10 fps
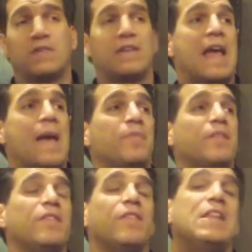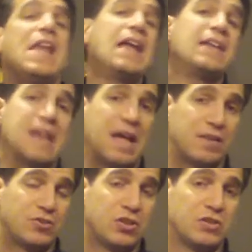It's an absence of innate
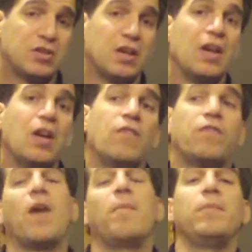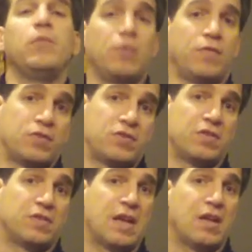intelligence from
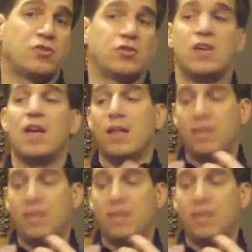universal intelligence.